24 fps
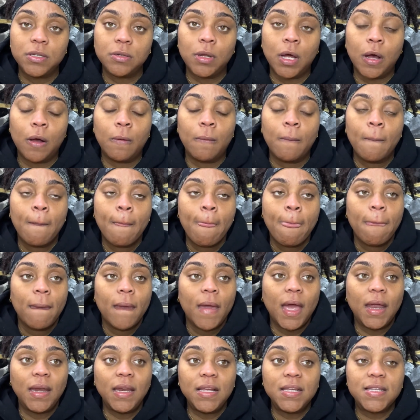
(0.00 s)

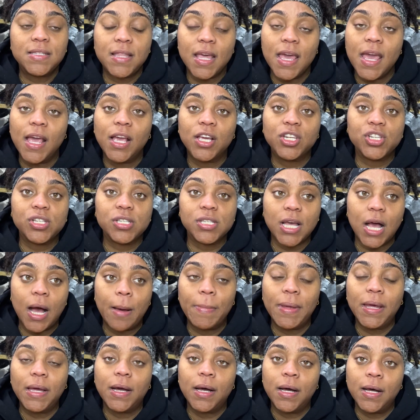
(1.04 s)
and these things just
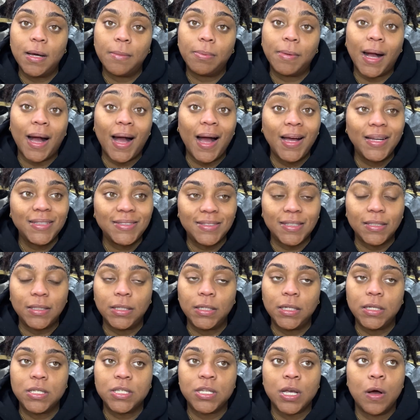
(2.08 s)
coming up
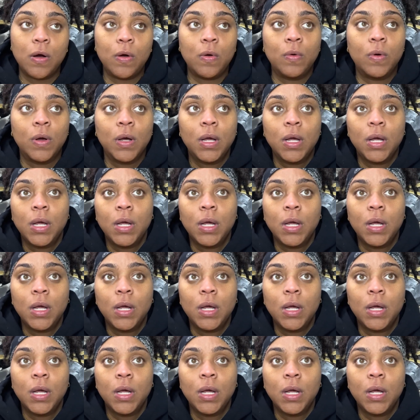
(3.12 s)
constantly. So,